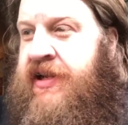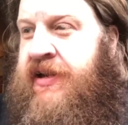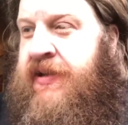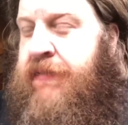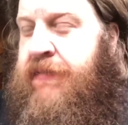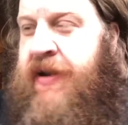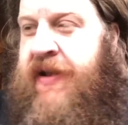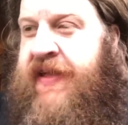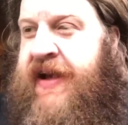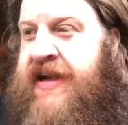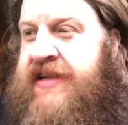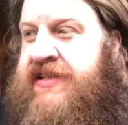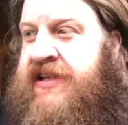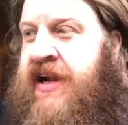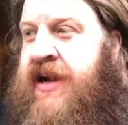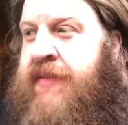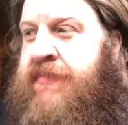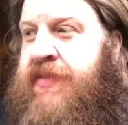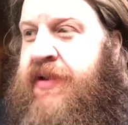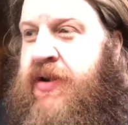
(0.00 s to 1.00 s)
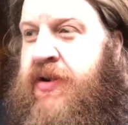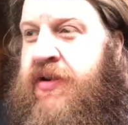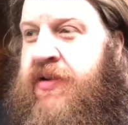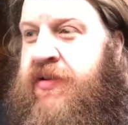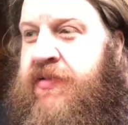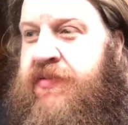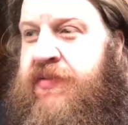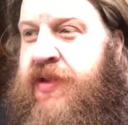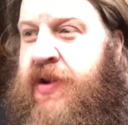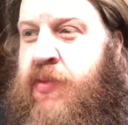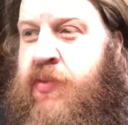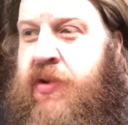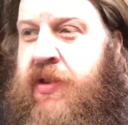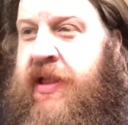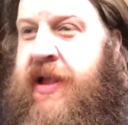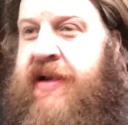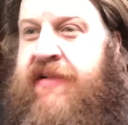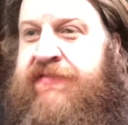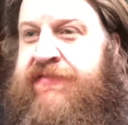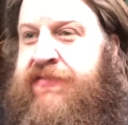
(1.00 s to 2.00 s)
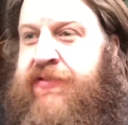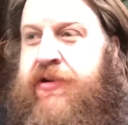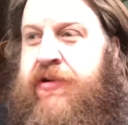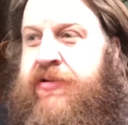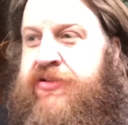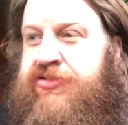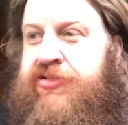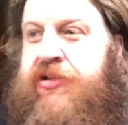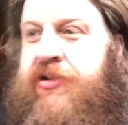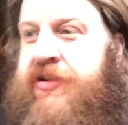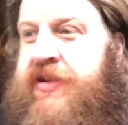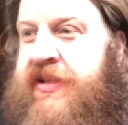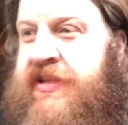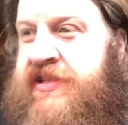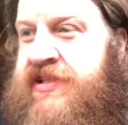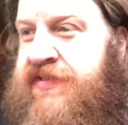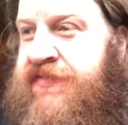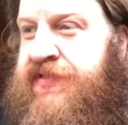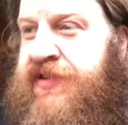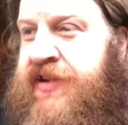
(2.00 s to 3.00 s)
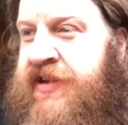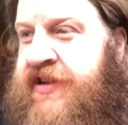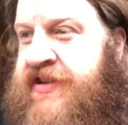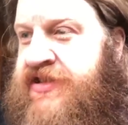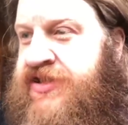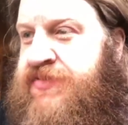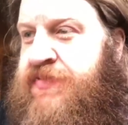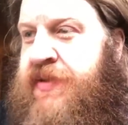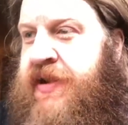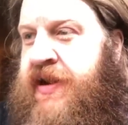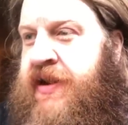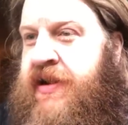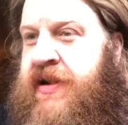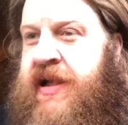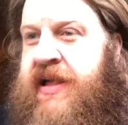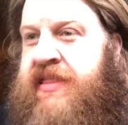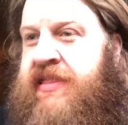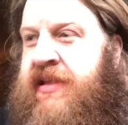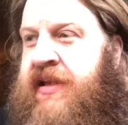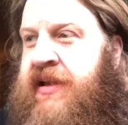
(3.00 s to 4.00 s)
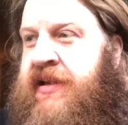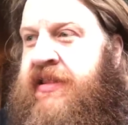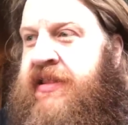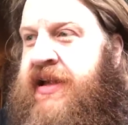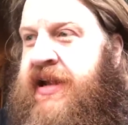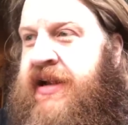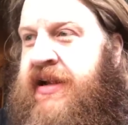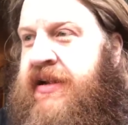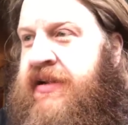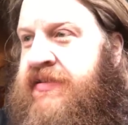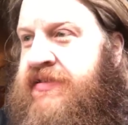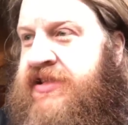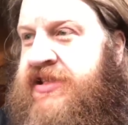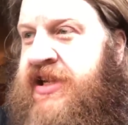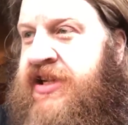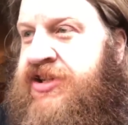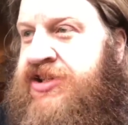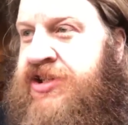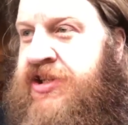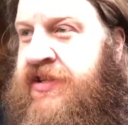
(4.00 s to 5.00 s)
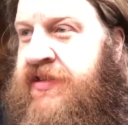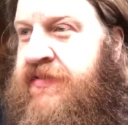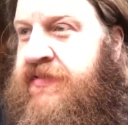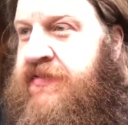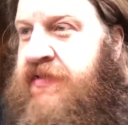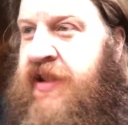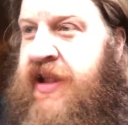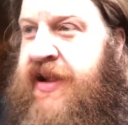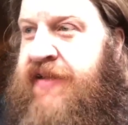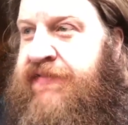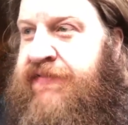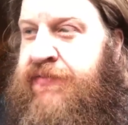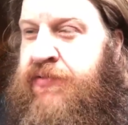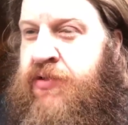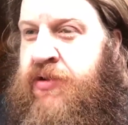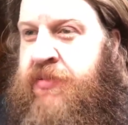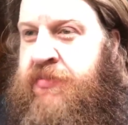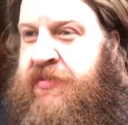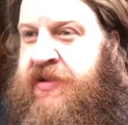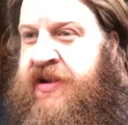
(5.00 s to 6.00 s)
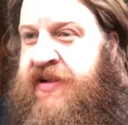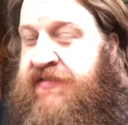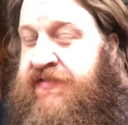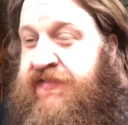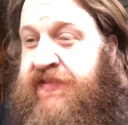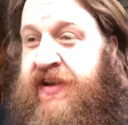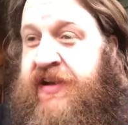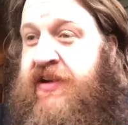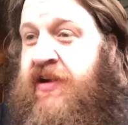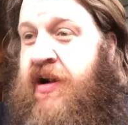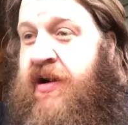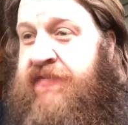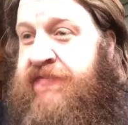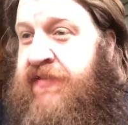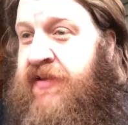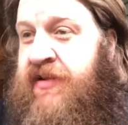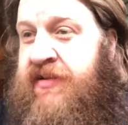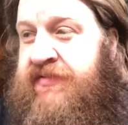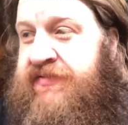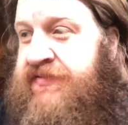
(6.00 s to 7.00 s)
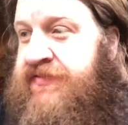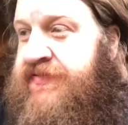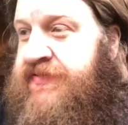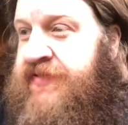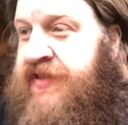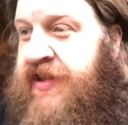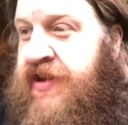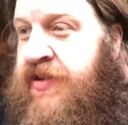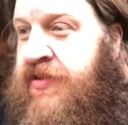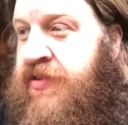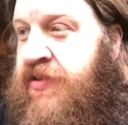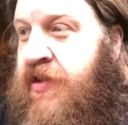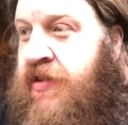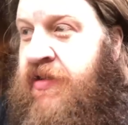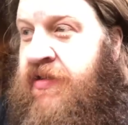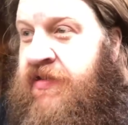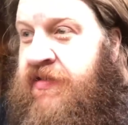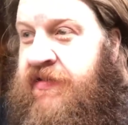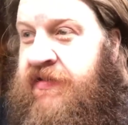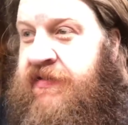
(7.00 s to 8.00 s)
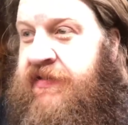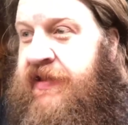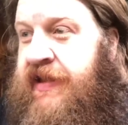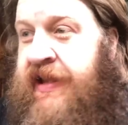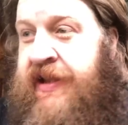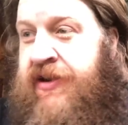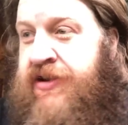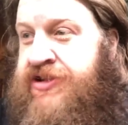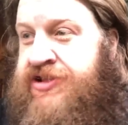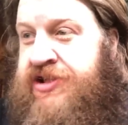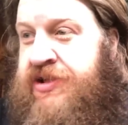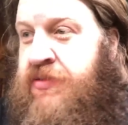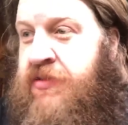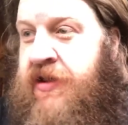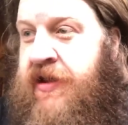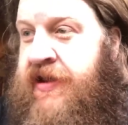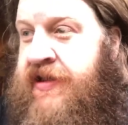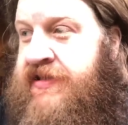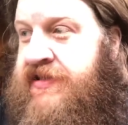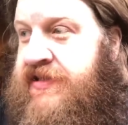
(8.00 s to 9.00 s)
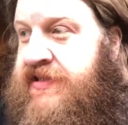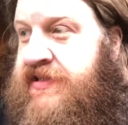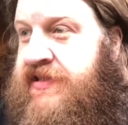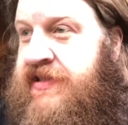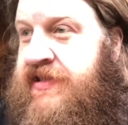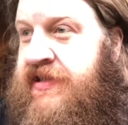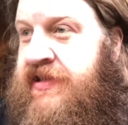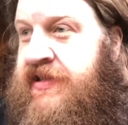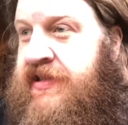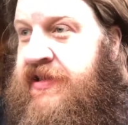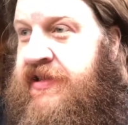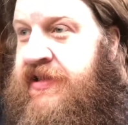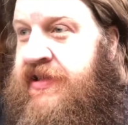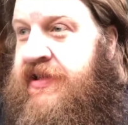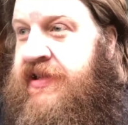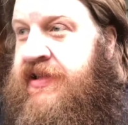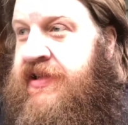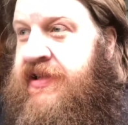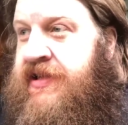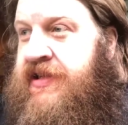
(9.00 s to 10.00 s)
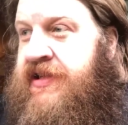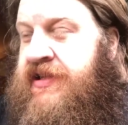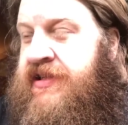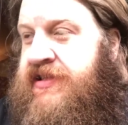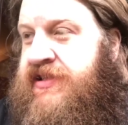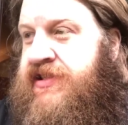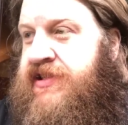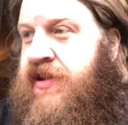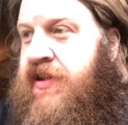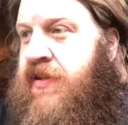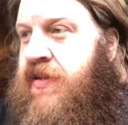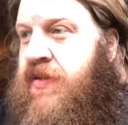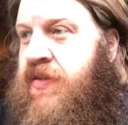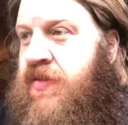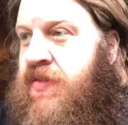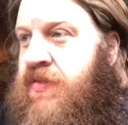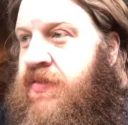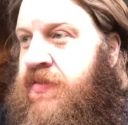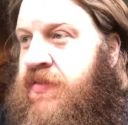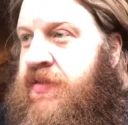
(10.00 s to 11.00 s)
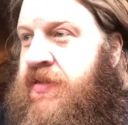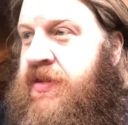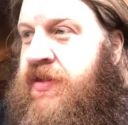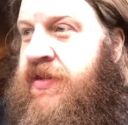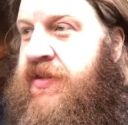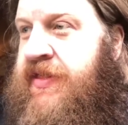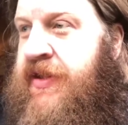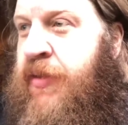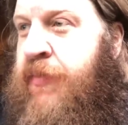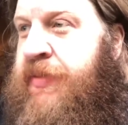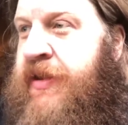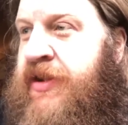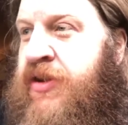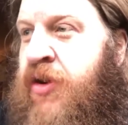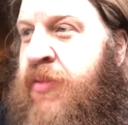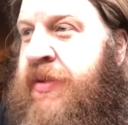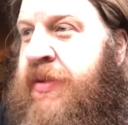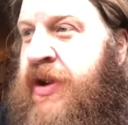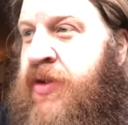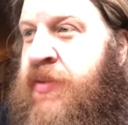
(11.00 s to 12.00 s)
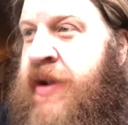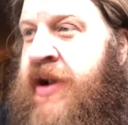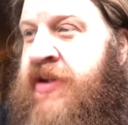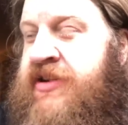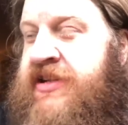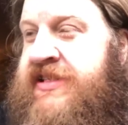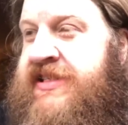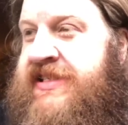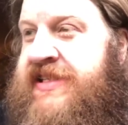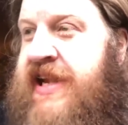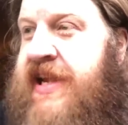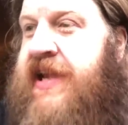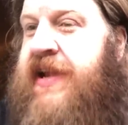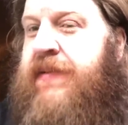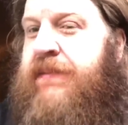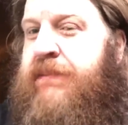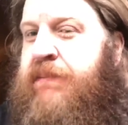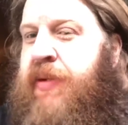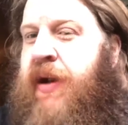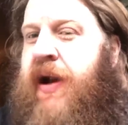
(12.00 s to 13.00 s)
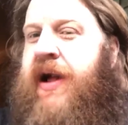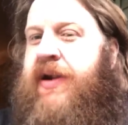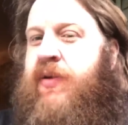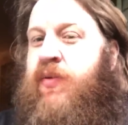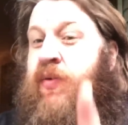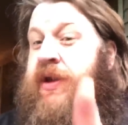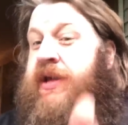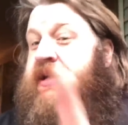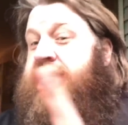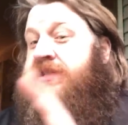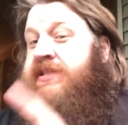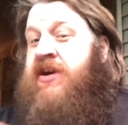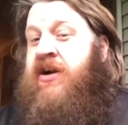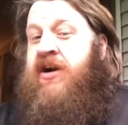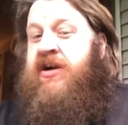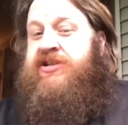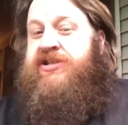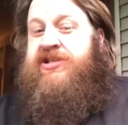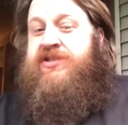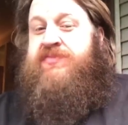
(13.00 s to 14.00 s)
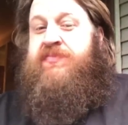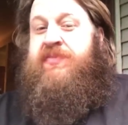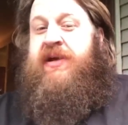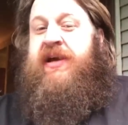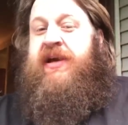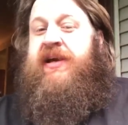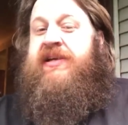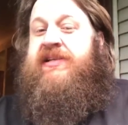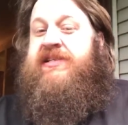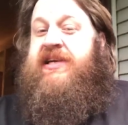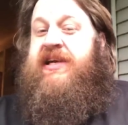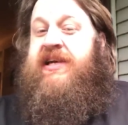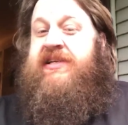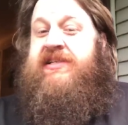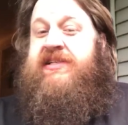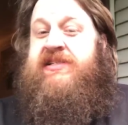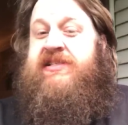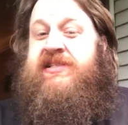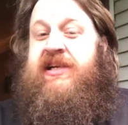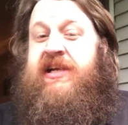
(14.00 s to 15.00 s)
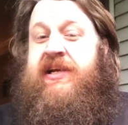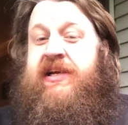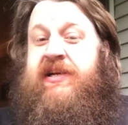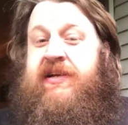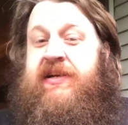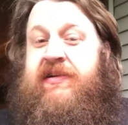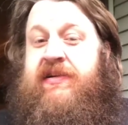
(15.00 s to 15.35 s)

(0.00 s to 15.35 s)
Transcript: By that time, there will have for trillions of years been nothing that a sentient life form can feed off of, energy-wise. So there'll be nobody around to see it, but we as conscious beings get to see it.